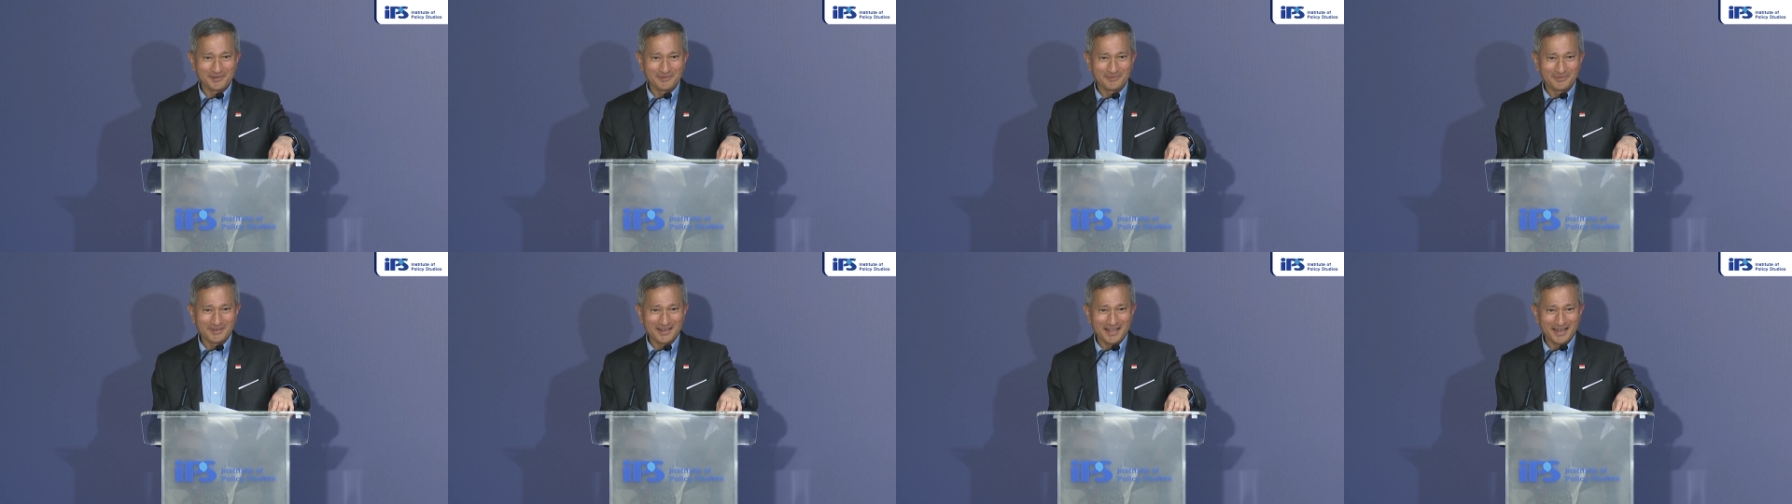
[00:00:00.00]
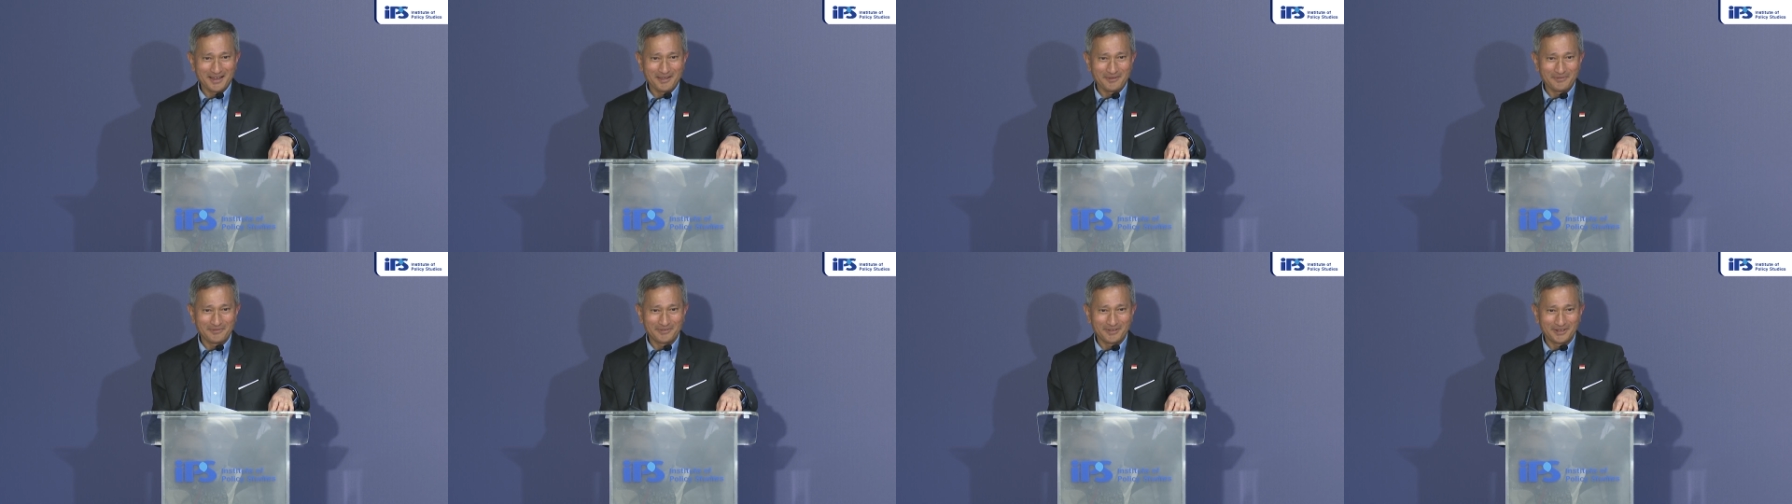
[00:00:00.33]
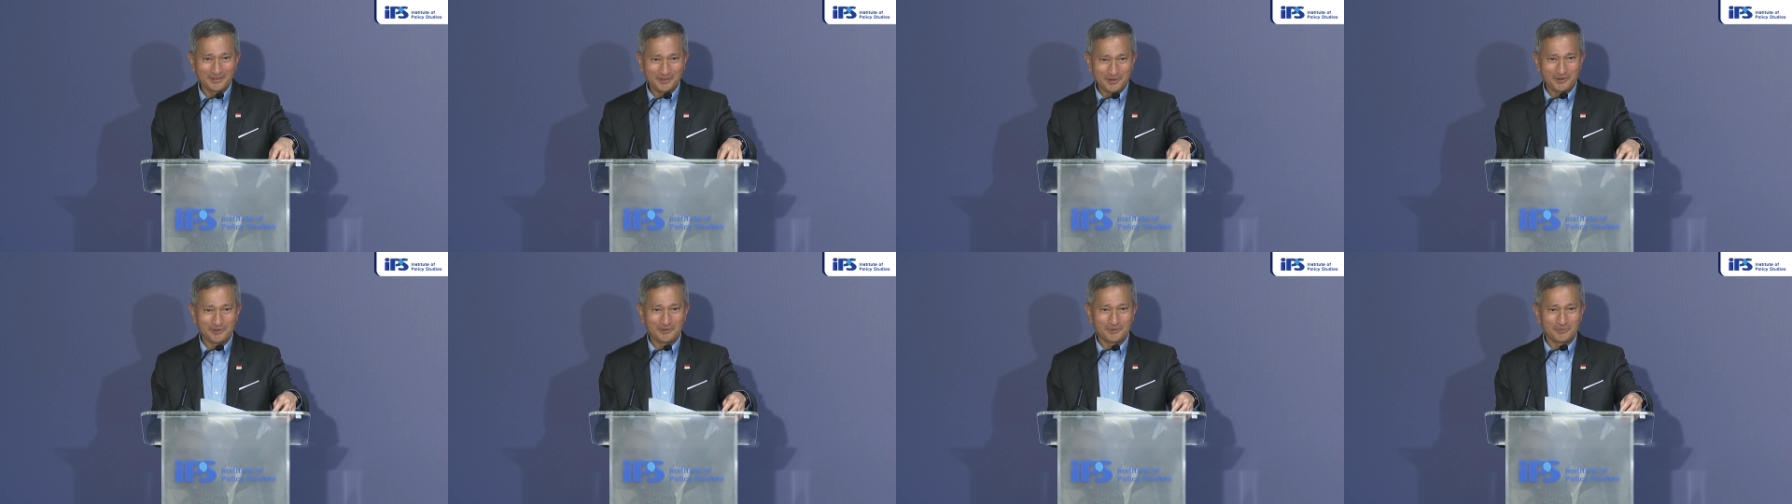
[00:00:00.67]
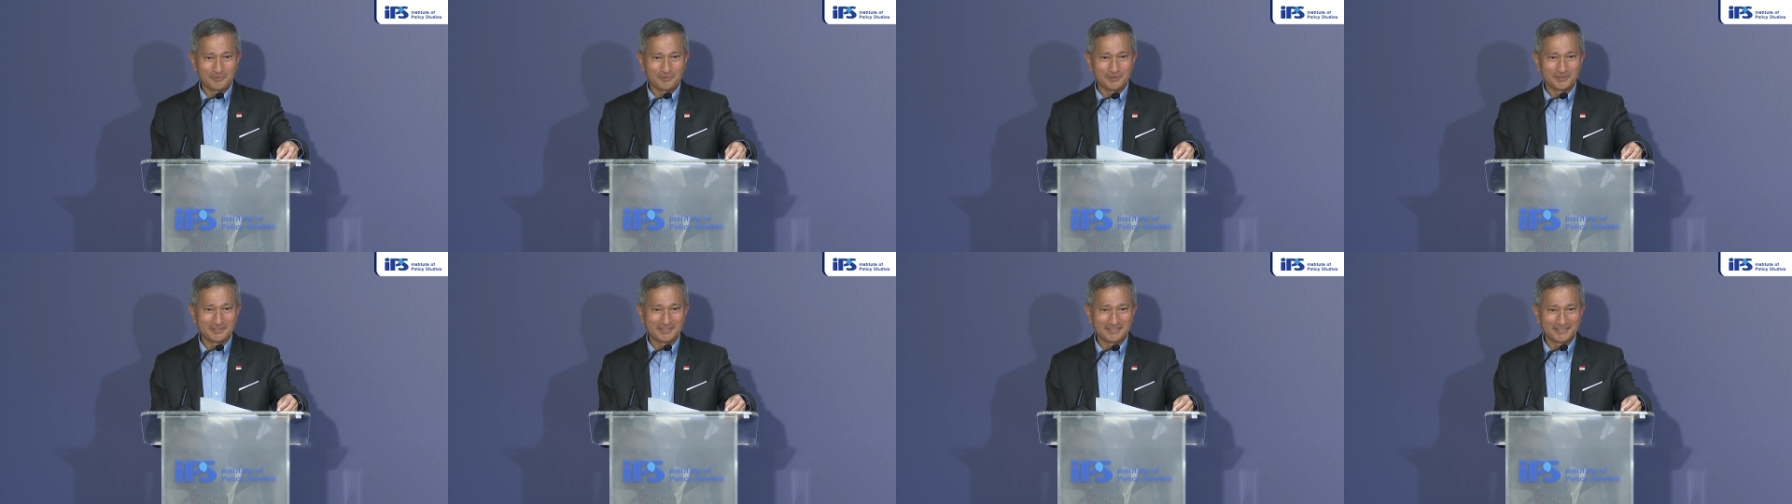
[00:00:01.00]
of life and
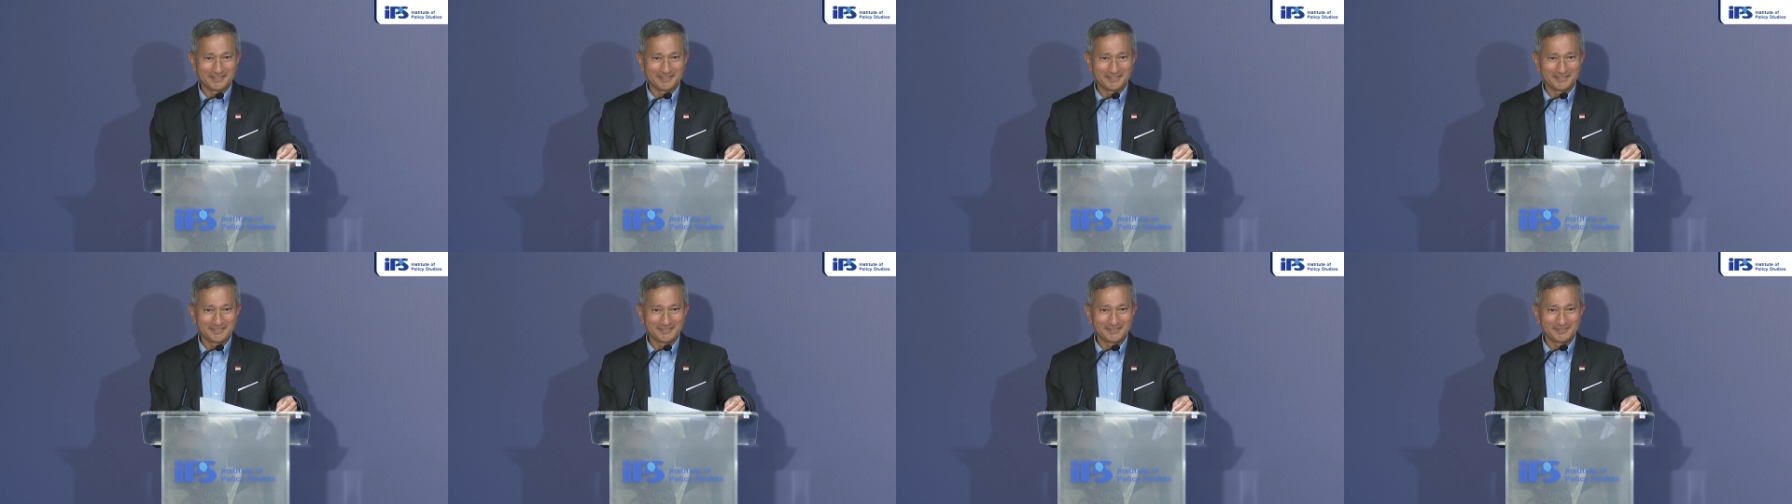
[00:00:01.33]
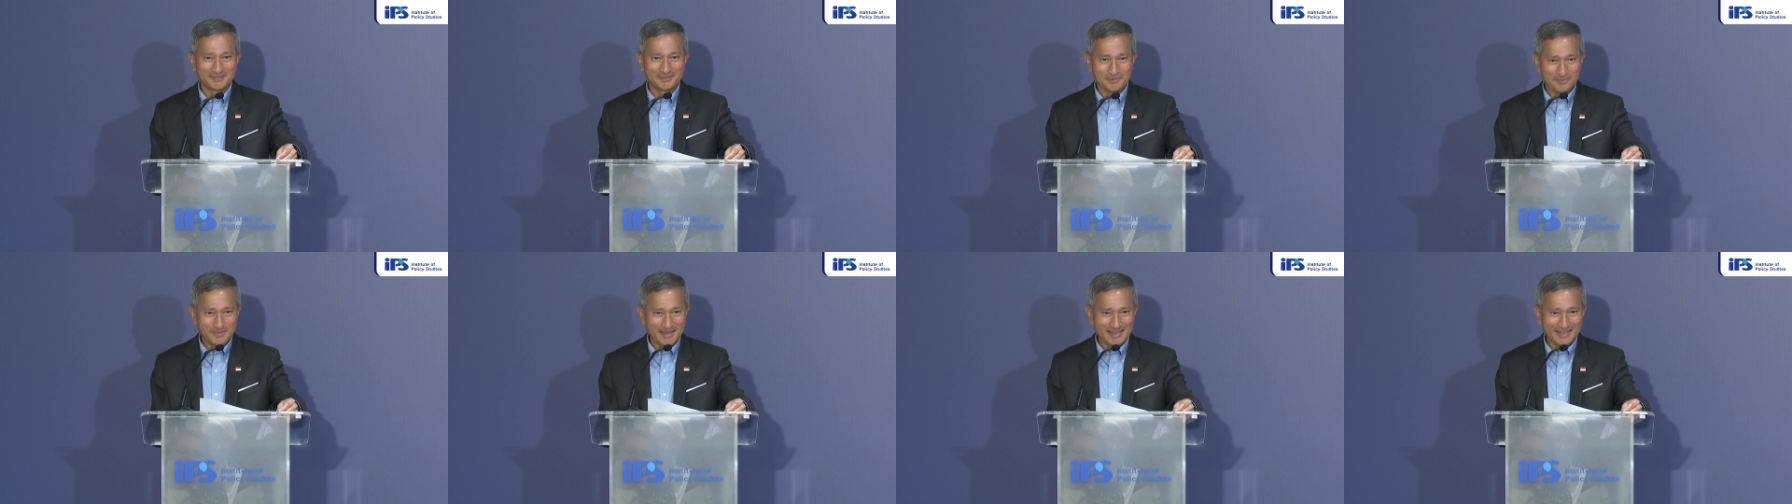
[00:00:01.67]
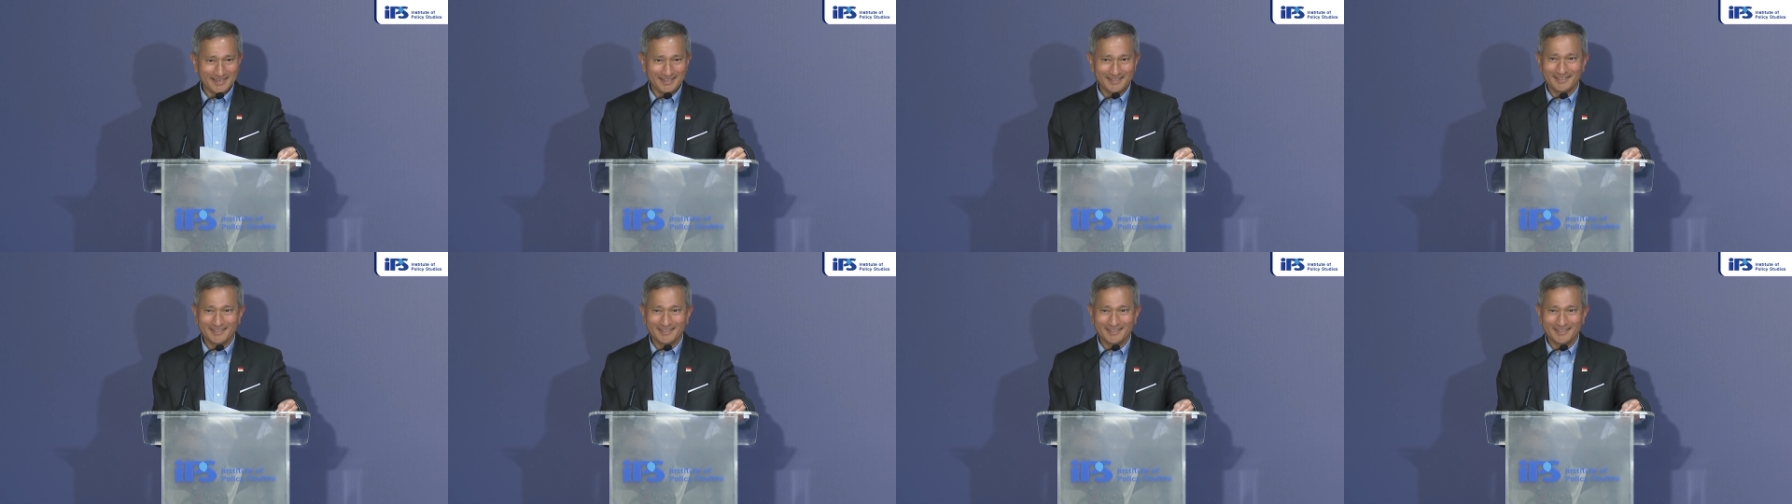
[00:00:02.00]
contributions to make.